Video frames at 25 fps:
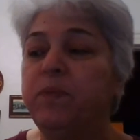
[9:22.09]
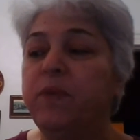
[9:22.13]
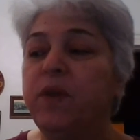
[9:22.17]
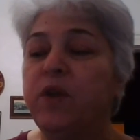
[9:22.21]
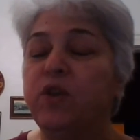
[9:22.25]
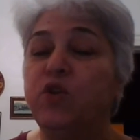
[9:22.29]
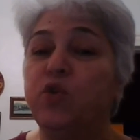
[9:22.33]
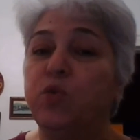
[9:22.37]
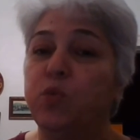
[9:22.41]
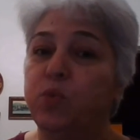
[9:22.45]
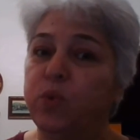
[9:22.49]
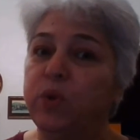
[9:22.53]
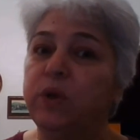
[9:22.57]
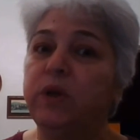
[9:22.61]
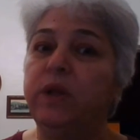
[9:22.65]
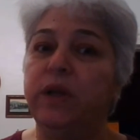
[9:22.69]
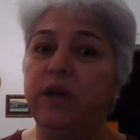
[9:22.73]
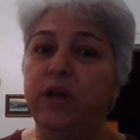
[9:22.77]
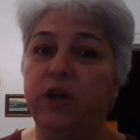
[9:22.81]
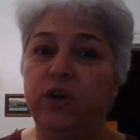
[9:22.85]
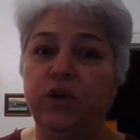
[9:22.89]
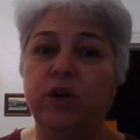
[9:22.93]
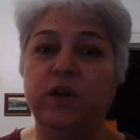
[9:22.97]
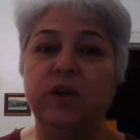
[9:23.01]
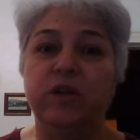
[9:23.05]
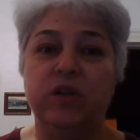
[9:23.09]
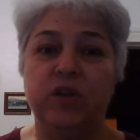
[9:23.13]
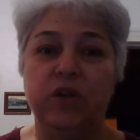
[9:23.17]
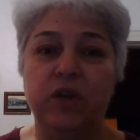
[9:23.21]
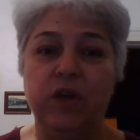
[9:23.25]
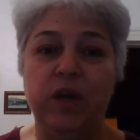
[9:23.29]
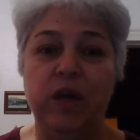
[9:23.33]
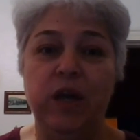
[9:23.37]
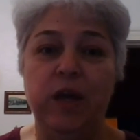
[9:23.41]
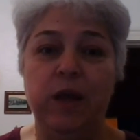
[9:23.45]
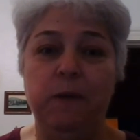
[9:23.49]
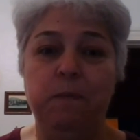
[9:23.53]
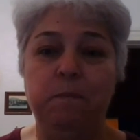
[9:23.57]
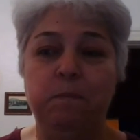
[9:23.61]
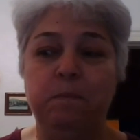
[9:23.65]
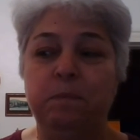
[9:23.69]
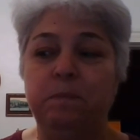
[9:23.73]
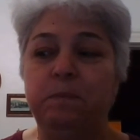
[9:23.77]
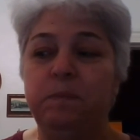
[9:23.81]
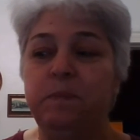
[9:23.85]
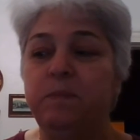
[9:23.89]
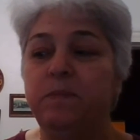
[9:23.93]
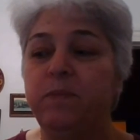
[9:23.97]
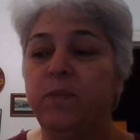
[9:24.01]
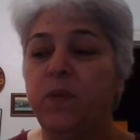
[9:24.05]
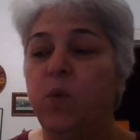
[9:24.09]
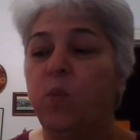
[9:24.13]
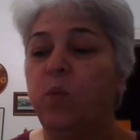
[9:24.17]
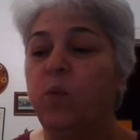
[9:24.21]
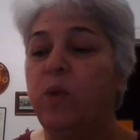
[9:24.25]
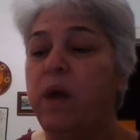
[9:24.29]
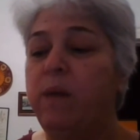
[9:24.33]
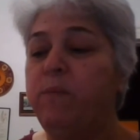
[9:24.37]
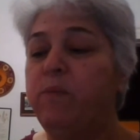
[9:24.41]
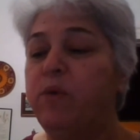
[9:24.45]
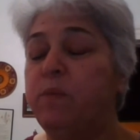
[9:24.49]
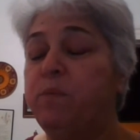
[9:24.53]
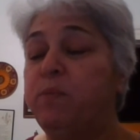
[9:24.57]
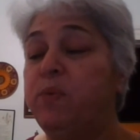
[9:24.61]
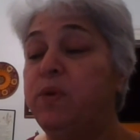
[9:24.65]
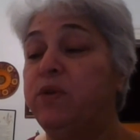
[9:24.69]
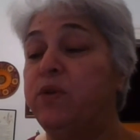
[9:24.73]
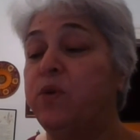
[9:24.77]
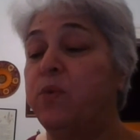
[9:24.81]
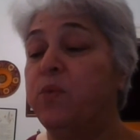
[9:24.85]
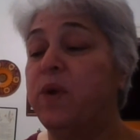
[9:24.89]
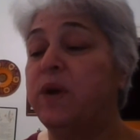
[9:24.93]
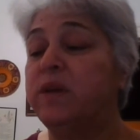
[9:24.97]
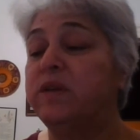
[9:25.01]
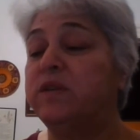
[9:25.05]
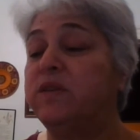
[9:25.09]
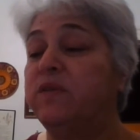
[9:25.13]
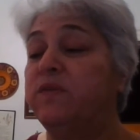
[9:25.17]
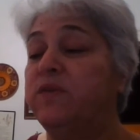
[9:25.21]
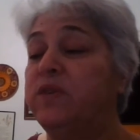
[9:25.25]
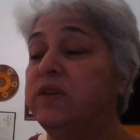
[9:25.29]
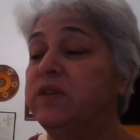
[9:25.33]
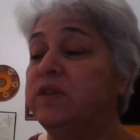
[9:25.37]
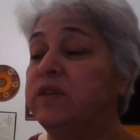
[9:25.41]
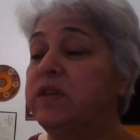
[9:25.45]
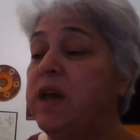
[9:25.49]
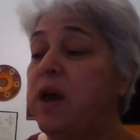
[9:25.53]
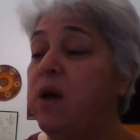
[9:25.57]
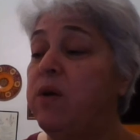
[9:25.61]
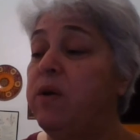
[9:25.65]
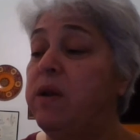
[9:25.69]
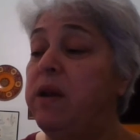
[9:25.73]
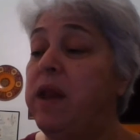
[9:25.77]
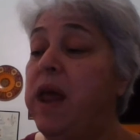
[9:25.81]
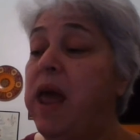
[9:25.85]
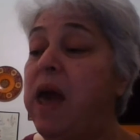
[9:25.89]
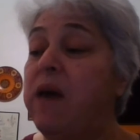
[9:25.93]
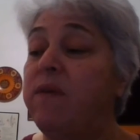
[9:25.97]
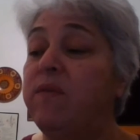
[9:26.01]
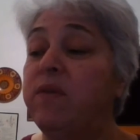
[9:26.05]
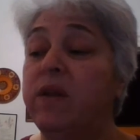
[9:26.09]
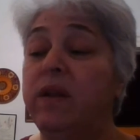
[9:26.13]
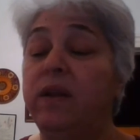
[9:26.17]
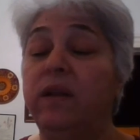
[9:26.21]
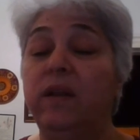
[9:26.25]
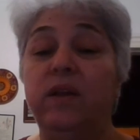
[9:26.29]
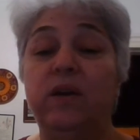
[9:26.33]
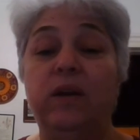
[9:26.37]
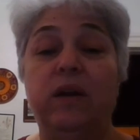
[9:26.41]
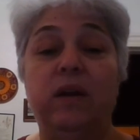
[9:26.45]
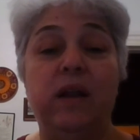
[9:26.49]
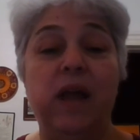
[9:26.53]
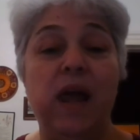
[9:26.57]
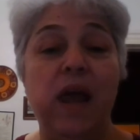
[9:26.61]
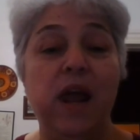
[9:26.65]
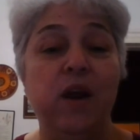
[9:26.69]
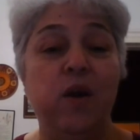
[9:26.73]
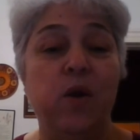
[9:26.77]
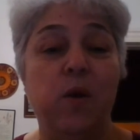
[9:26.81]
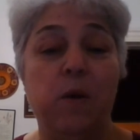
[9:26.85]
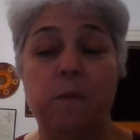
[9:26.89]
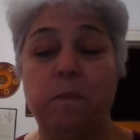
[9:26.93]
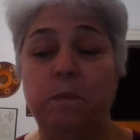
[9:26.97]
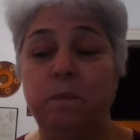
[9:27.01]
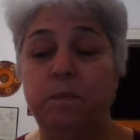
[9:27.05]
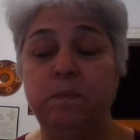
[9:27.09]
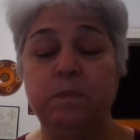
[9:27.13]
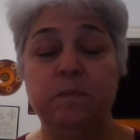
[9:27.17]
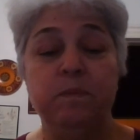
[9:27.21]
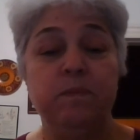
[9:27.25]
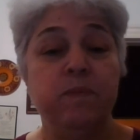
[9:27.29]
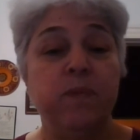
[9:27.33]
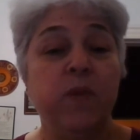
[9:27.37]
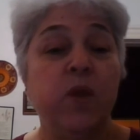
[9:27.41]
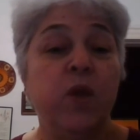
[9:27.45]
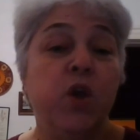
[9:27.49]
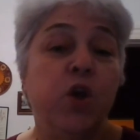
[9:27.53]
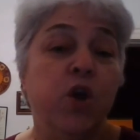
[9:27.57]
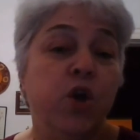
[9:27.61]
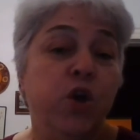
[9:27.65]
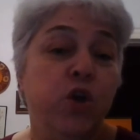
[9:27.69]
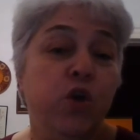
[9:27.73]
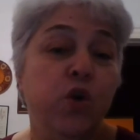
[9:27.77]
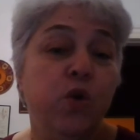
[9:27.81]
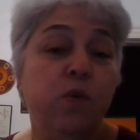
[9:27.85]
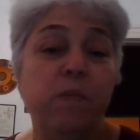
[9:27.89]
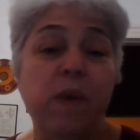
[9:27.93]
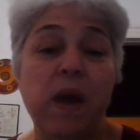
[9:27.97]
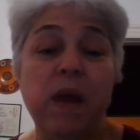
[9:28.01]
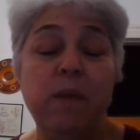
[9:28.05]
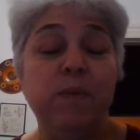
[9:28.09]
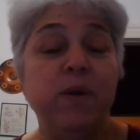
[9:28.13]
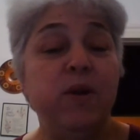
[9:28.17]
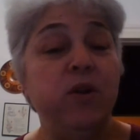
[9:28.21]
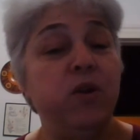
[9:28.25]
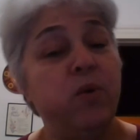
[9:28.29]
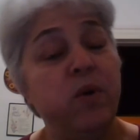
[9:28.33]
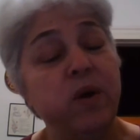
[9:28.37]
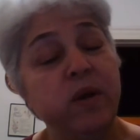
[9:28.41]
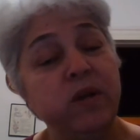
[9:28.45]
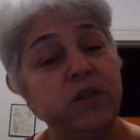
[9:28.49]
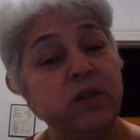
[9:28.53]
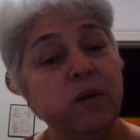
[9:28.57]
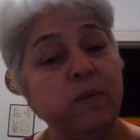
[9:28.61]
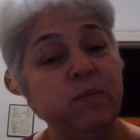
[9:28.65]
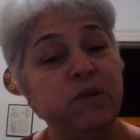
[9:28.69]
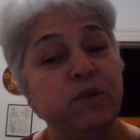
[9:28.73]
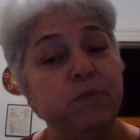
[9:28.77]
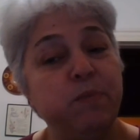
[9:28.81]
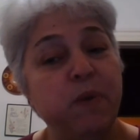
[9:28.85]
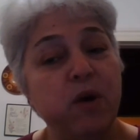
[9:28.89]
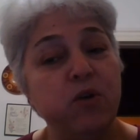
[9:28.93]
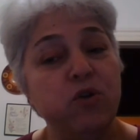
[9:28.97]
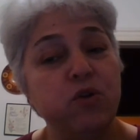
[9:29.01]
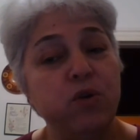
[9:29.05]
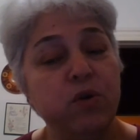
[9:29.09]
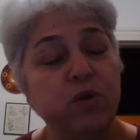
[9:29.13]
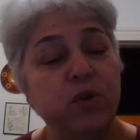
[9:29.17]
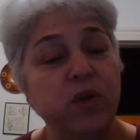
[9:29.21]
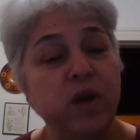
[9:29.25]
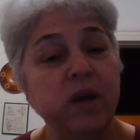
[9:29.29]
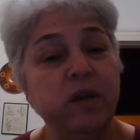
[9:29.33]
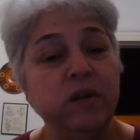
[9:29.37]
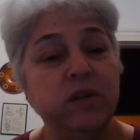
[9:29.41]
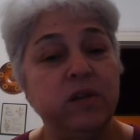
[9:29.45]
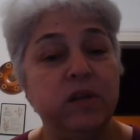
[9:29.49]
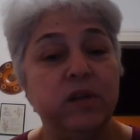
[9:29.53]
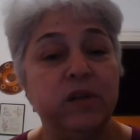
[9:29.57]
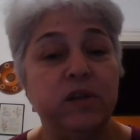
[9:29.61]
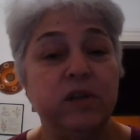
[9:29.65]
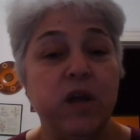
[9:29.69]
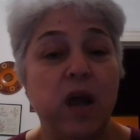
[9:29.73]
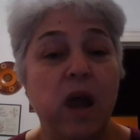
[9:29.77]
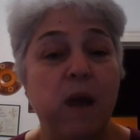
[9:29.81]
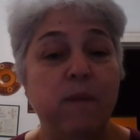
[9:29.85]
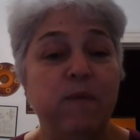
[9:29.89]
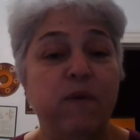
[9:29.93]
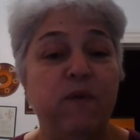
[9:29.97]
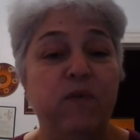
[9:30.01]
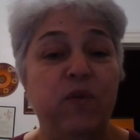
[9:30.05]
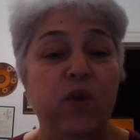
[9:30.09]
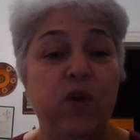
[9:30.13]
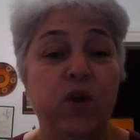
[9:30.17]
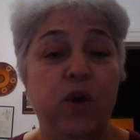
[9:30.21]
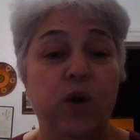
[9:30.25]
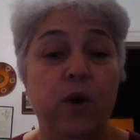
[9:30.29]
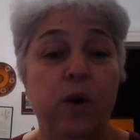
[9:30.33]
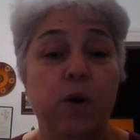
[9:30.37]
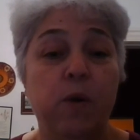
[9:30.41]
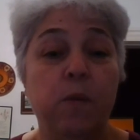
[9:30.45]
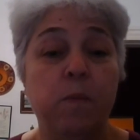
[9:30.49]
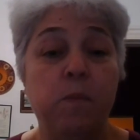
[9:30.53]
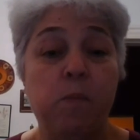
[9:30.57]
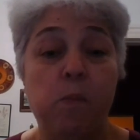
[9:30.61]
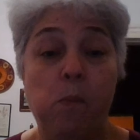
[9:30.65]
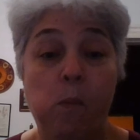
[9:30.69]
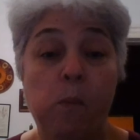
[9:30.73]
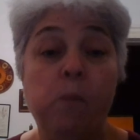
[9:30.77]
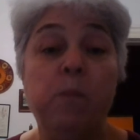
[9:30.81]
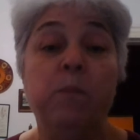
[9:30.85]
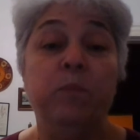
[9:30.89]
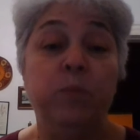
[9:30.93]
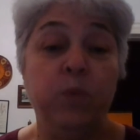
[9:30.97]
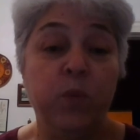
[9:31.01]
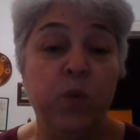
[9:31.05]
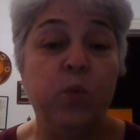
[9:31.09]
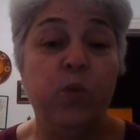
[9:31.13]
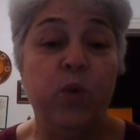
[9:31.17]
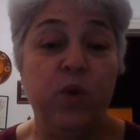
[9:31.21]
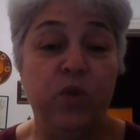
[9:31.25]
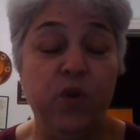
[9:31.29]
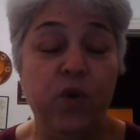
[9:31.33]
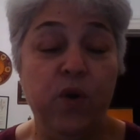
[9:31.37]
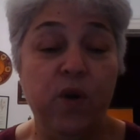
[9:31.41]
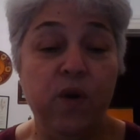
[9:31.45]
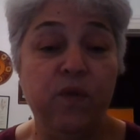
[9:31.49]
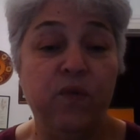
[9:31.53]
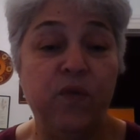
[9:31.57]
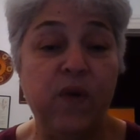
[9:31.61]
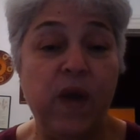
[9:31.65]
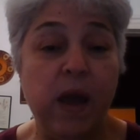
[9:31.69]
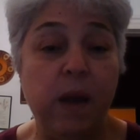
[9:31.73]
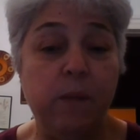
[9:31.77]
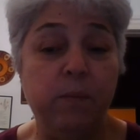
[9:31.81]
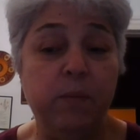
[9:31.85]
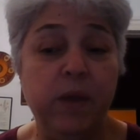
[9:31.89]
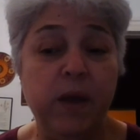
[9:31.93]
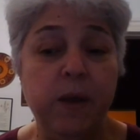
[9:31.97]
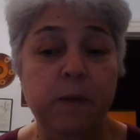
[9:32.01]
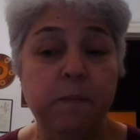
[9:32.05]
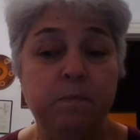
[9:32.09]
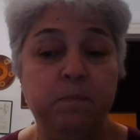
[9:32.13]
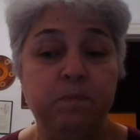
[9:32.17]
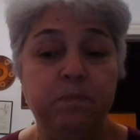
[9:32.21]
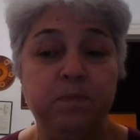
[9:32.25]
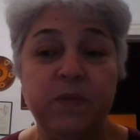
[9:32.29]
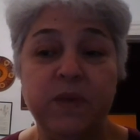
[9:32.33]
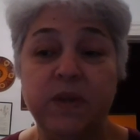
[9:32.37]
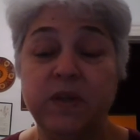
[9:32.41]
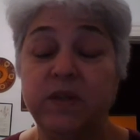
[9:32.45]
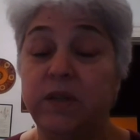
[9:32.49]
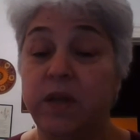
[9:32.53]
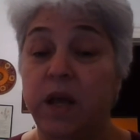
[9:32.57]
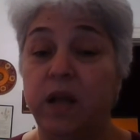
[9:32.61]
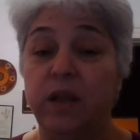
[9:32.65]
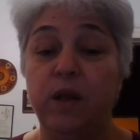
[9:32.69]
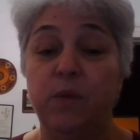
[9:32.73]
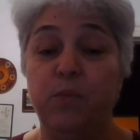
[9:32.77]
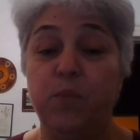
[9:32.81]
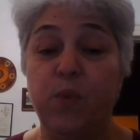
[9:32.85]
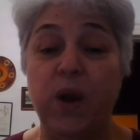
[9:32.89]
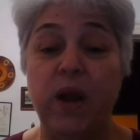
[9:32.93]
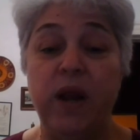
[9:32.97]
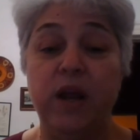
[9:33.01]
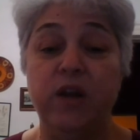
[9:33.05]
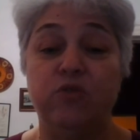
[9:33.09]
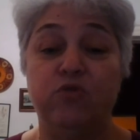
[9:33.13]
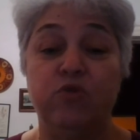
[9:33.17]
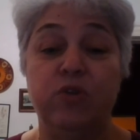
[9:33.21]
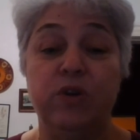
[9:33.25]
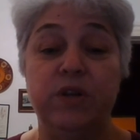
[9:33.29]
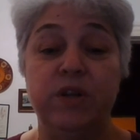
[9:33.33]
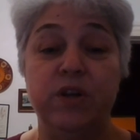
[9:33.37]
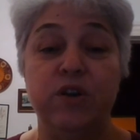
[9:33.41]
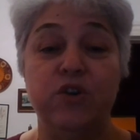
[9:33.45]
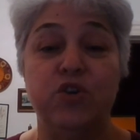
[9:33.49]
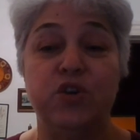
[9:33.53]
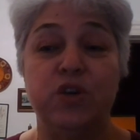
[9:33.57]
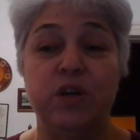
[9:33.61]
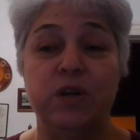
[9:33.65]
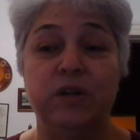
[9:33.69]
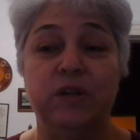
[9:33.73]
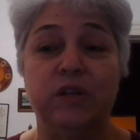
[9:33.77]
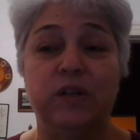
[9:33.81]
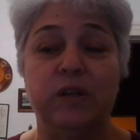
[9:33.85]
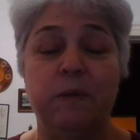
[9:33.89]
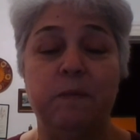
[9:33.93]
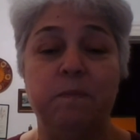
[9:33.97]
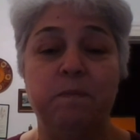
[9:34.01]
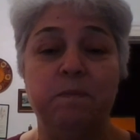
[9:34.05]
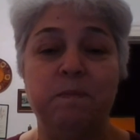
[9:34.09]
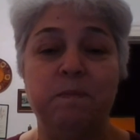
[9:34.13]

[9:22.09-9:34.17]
It's really good to eat. Well, I'm going to put the rest of this down and have it a little later. You might be doing some special things this time of the year with your family, celebrating traditions.